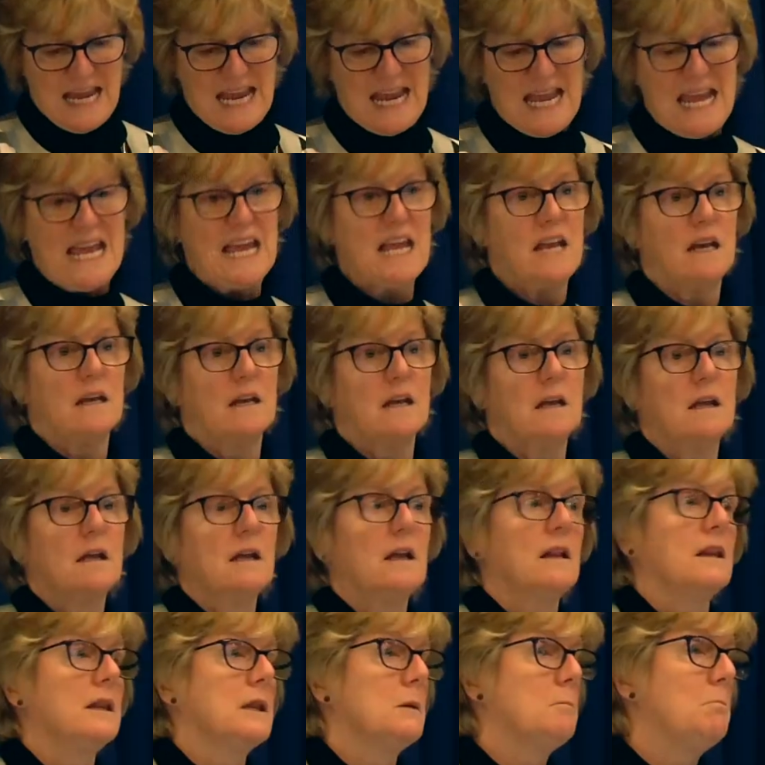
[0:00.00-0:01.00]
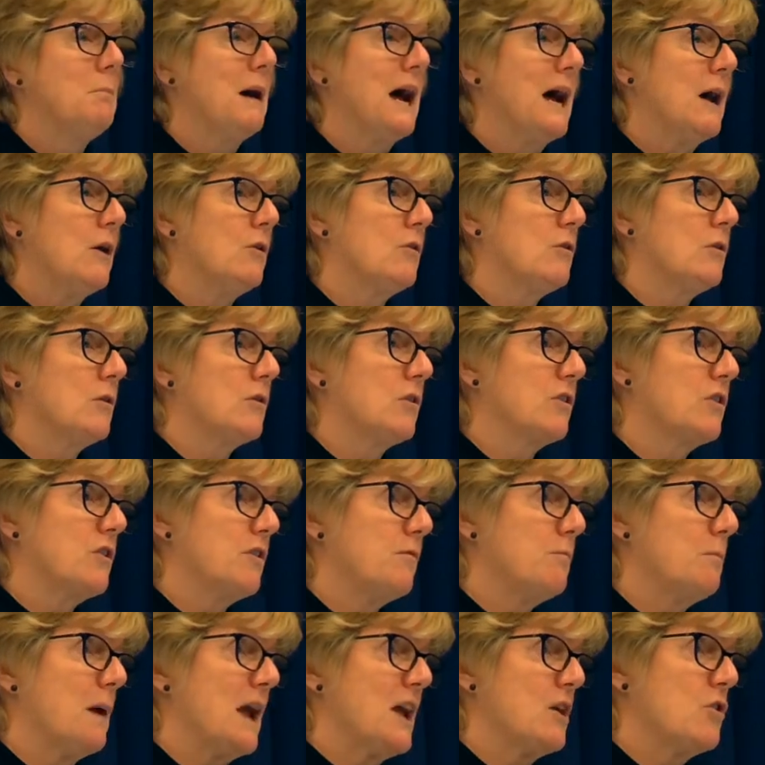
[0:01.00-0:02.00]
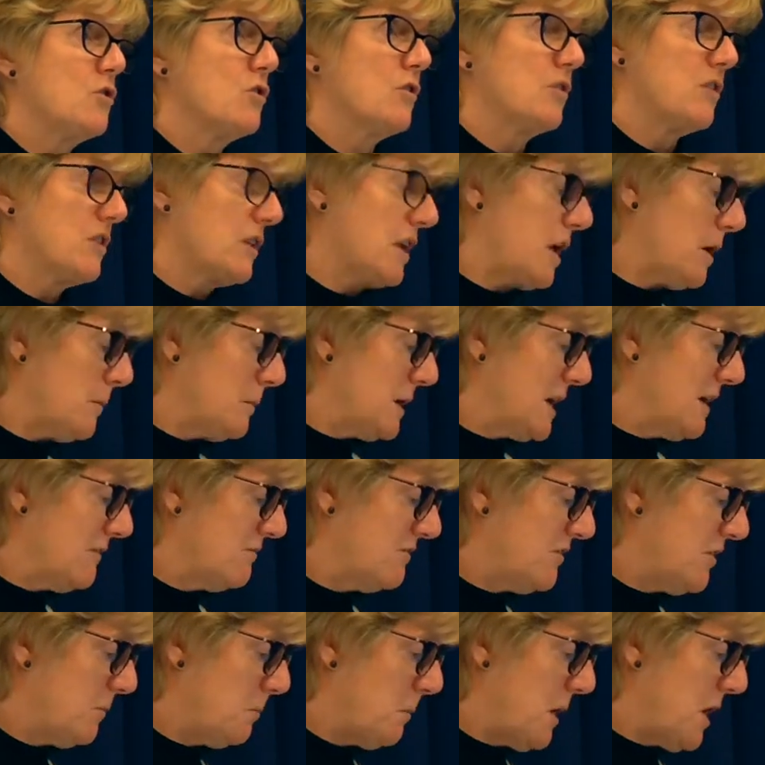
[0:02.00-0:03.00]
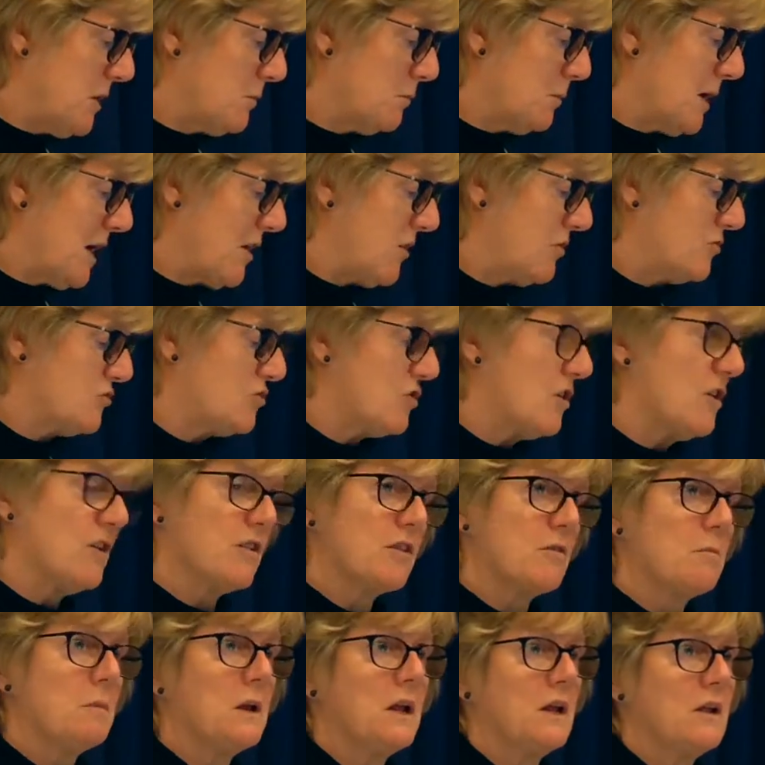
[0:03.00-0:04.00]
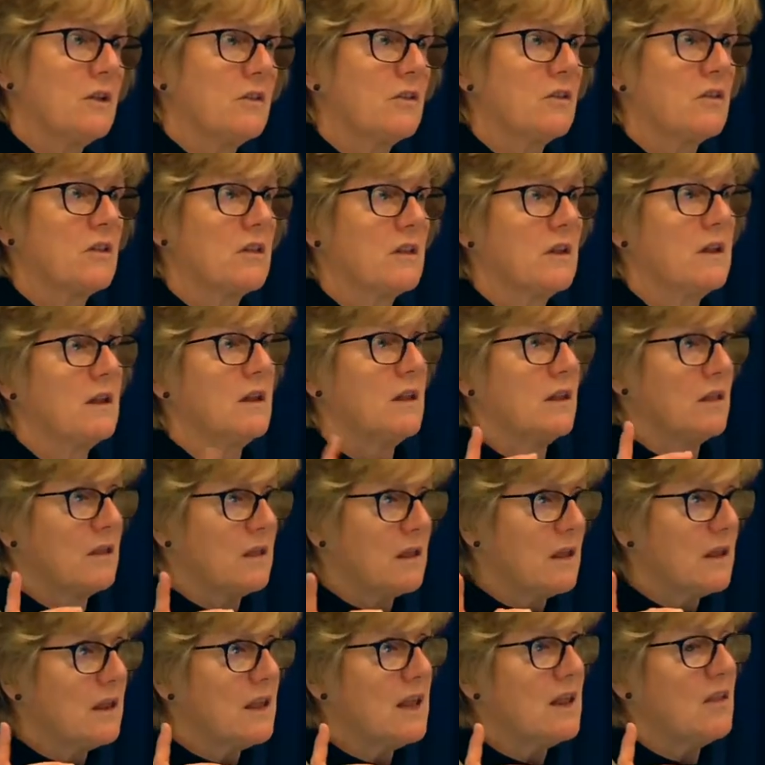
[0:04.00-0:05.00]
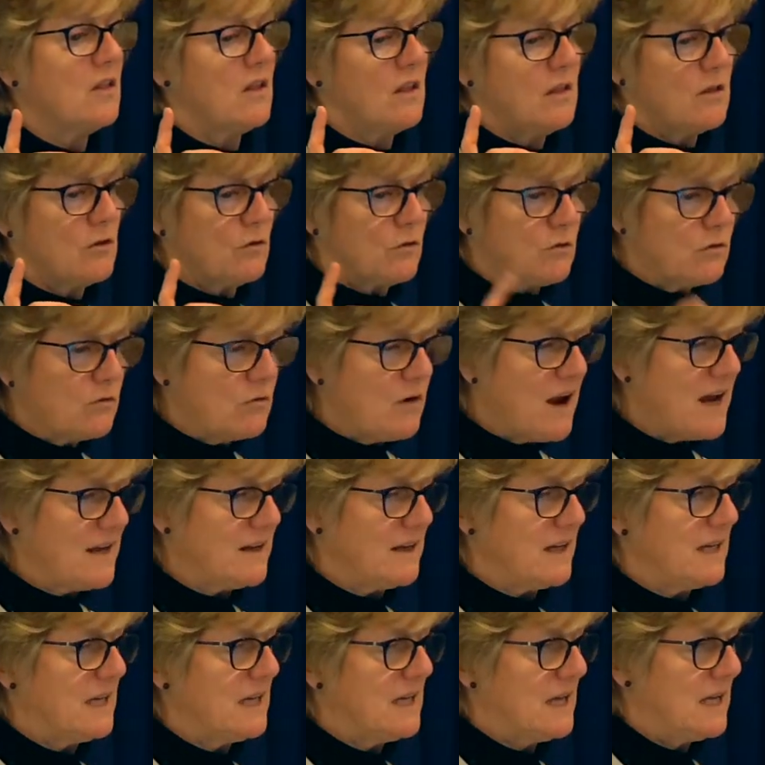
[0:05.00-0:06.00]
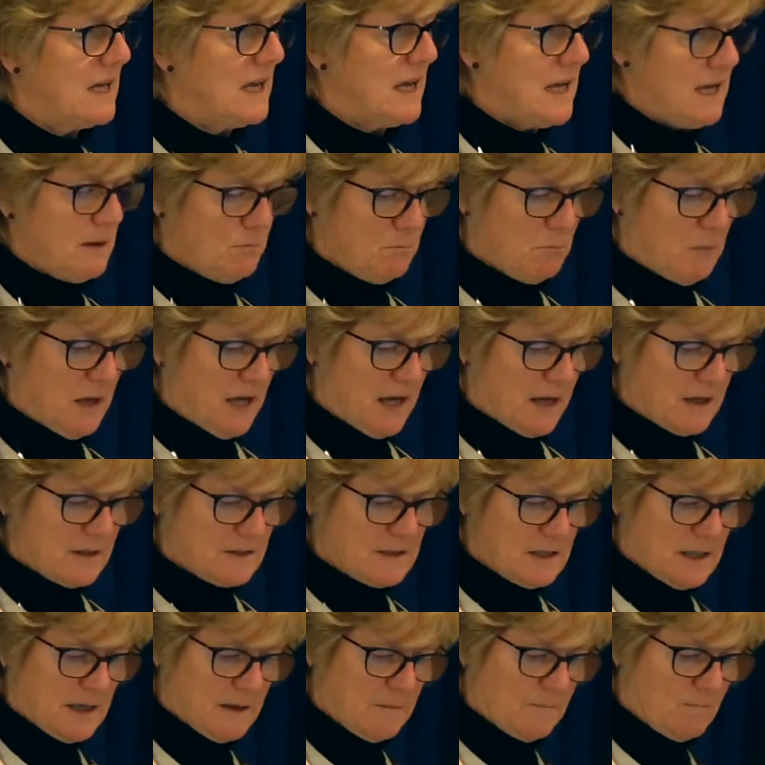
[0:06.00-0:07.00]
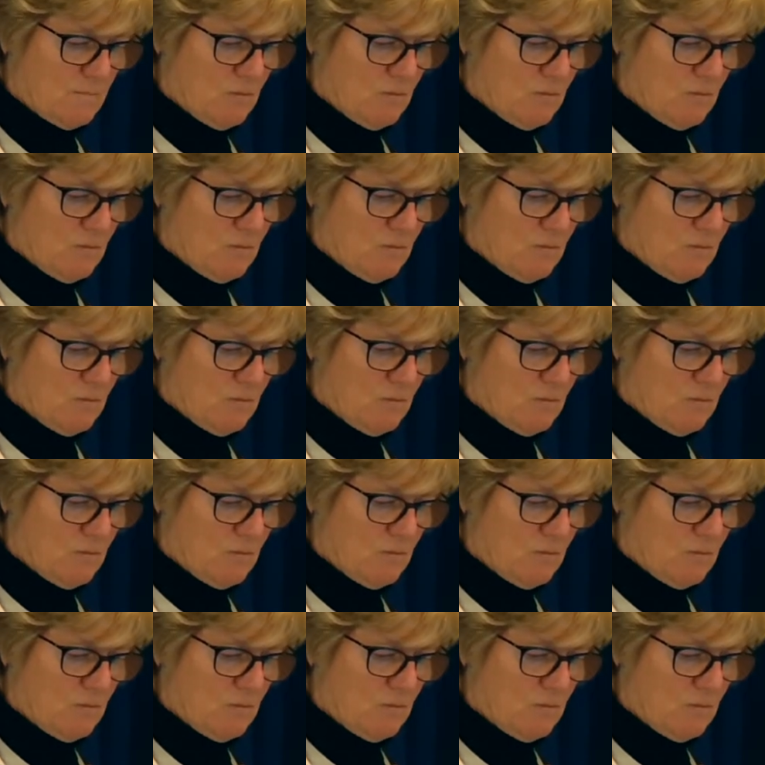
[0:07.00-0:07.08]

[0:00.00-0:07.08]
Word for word: in the bowels of patients coming in for bone marrow transplants. So this is already impacting.